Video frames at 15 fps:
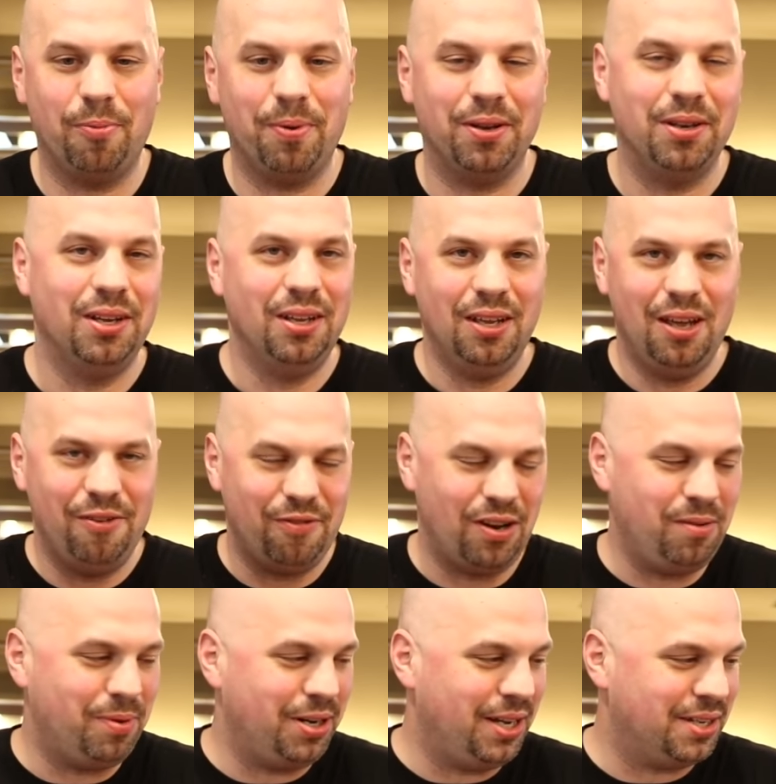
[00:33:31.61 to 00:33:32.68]
But if
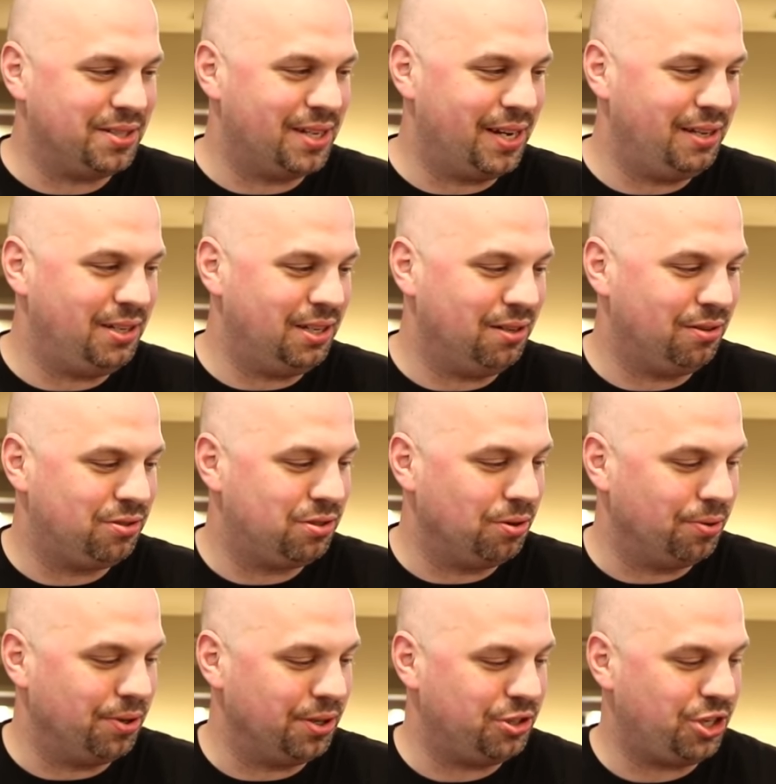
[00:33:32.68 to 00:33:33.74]
anybody has an idea, just throw
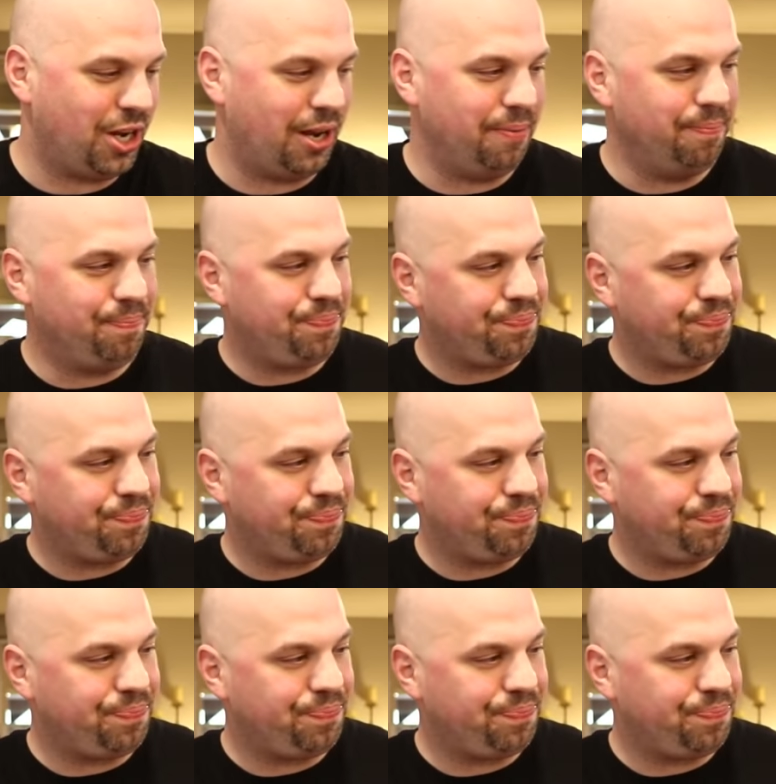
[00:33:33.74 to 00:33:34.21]
it in the chat.